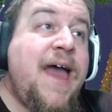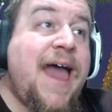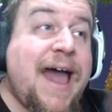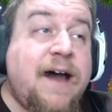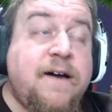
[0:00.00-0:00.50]

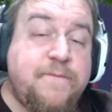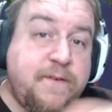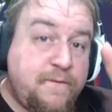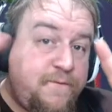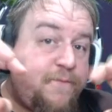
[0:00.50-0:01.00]

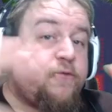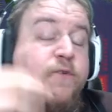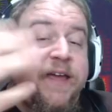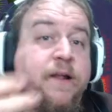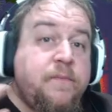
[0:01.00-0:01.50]
have
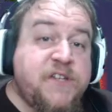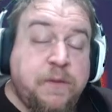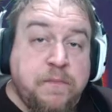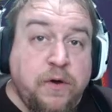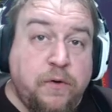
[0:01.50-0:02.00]
freedom
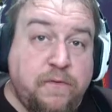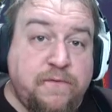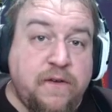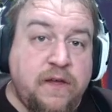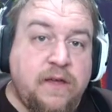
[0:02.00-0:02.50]
to
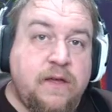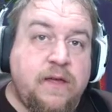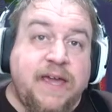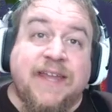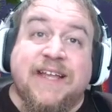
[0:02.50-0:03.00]
move,
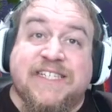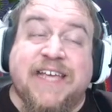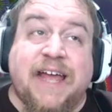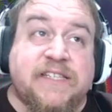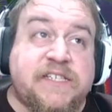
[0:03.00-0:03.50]
in a
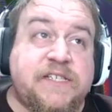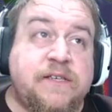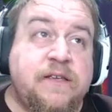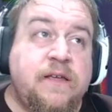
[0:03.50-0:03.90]
sense.